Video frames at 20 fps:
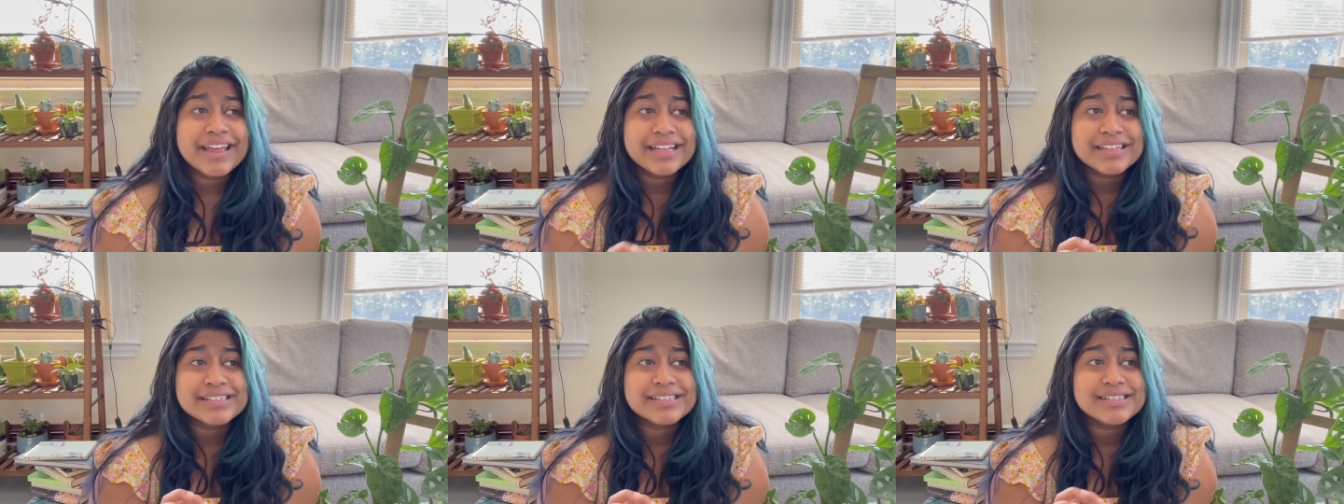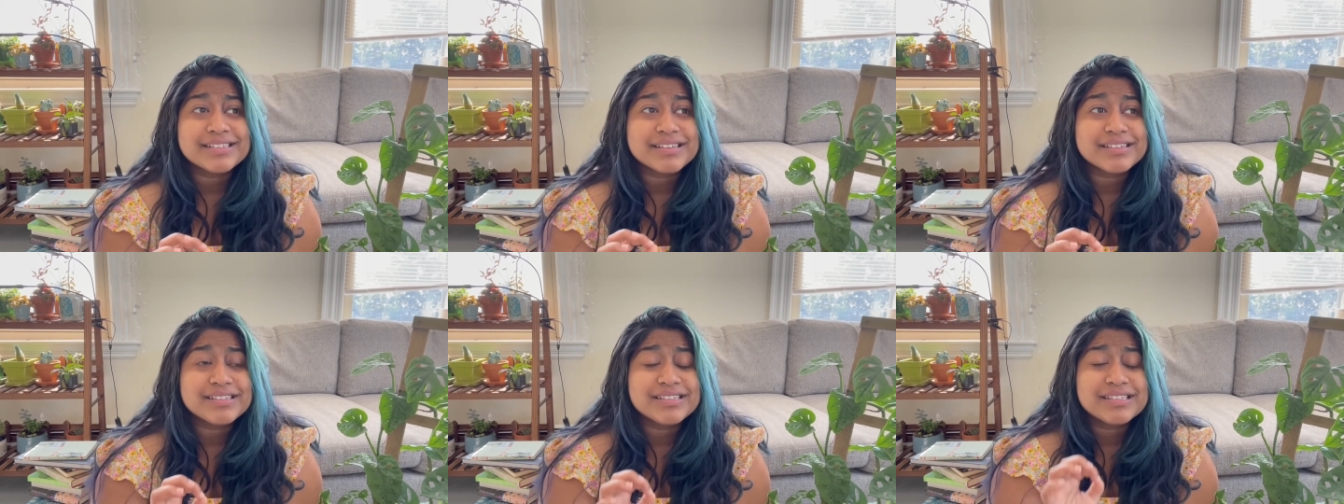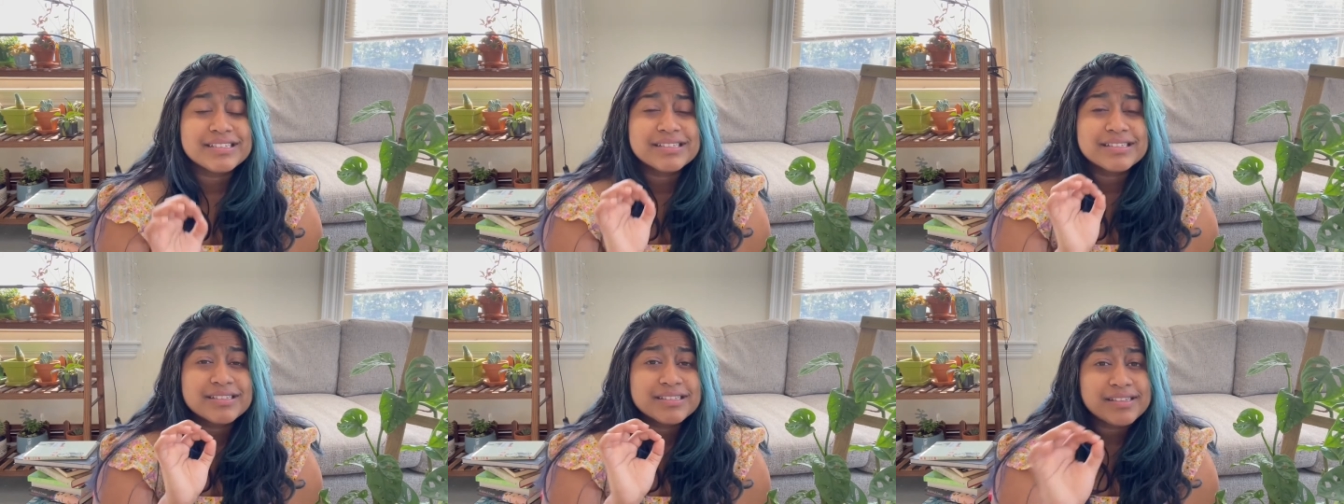It's
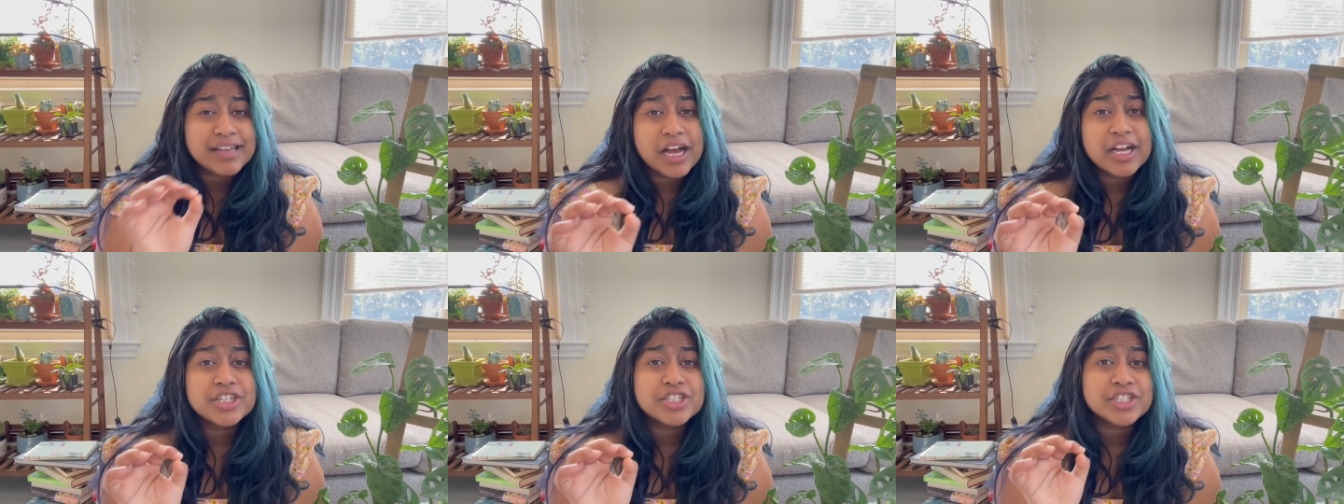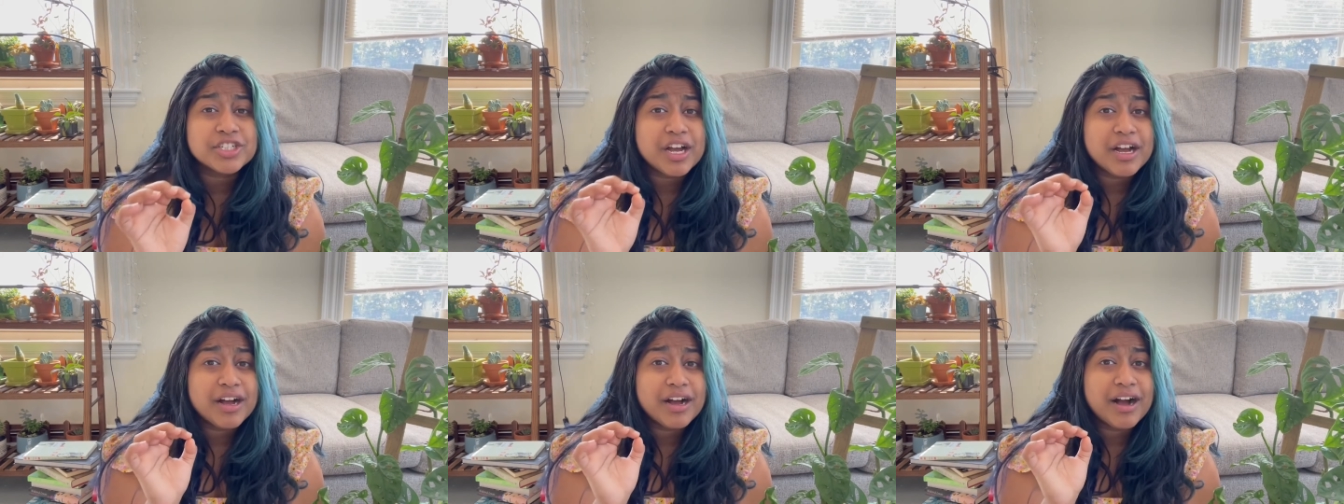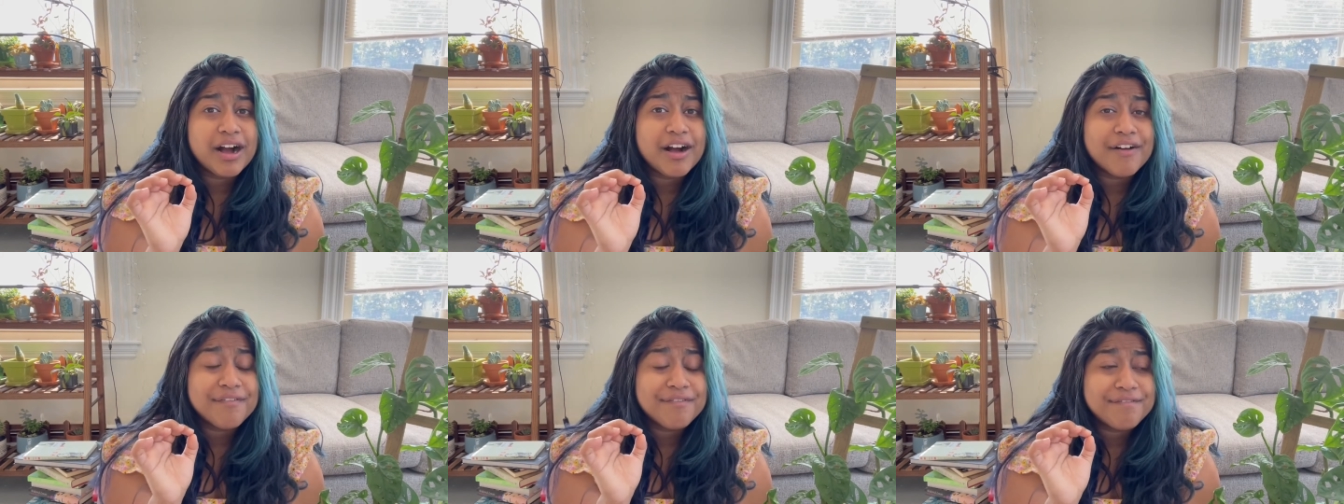such
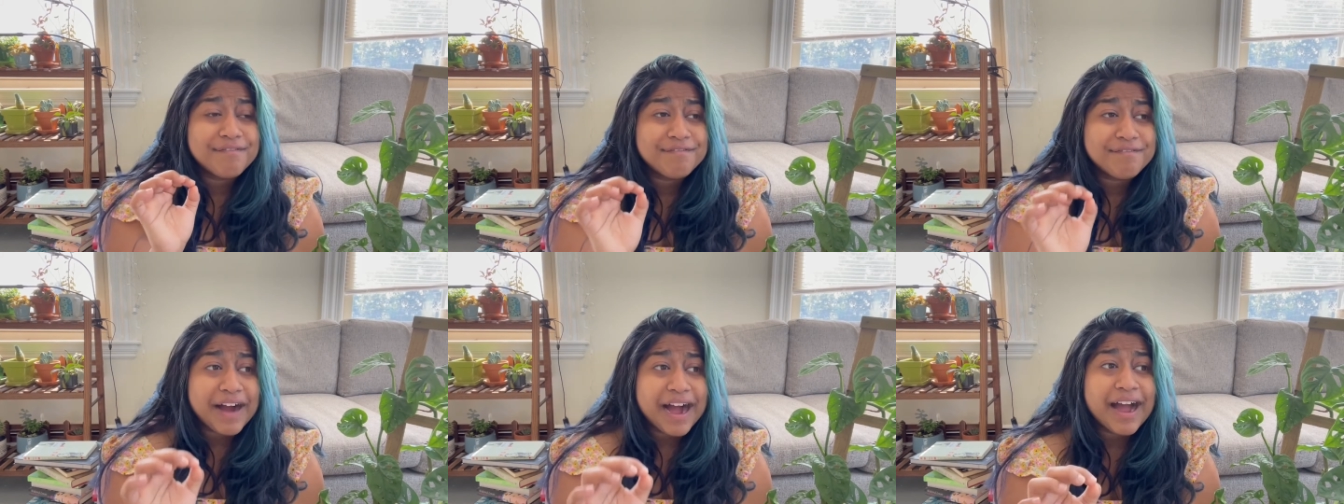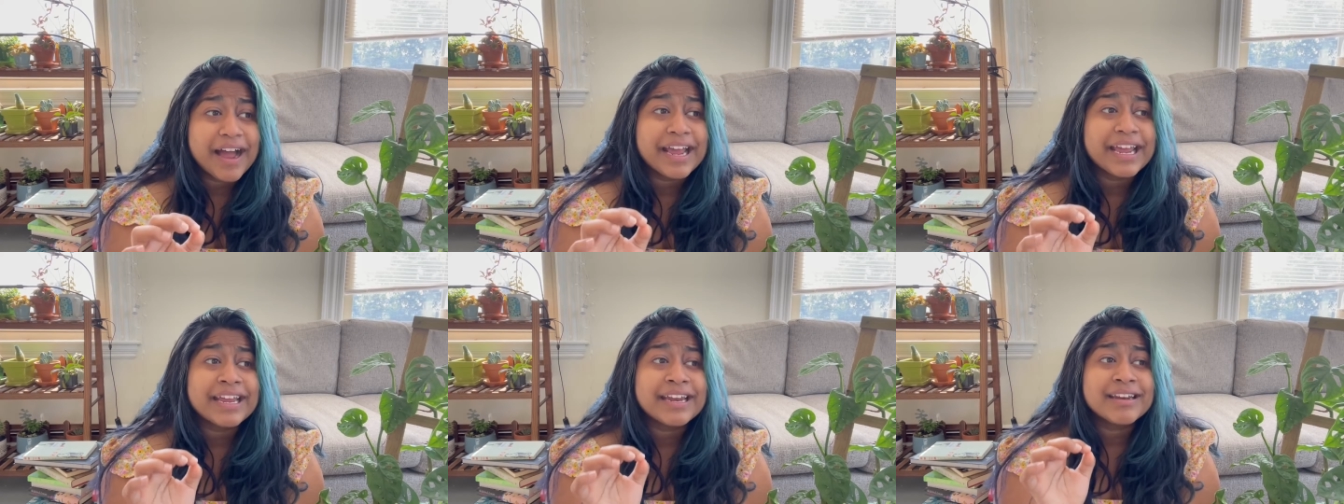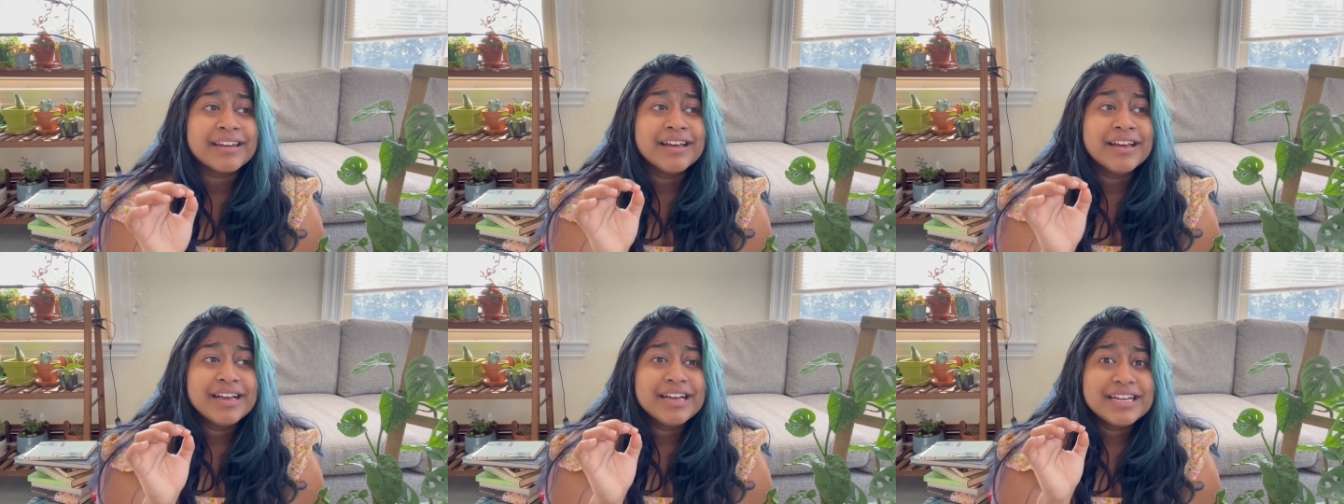a
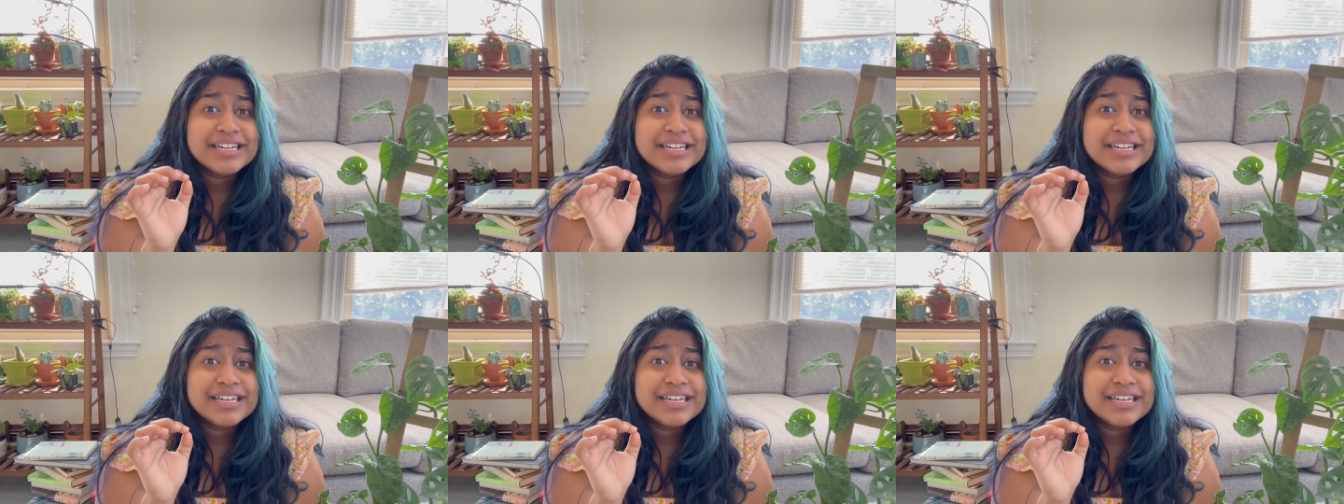fine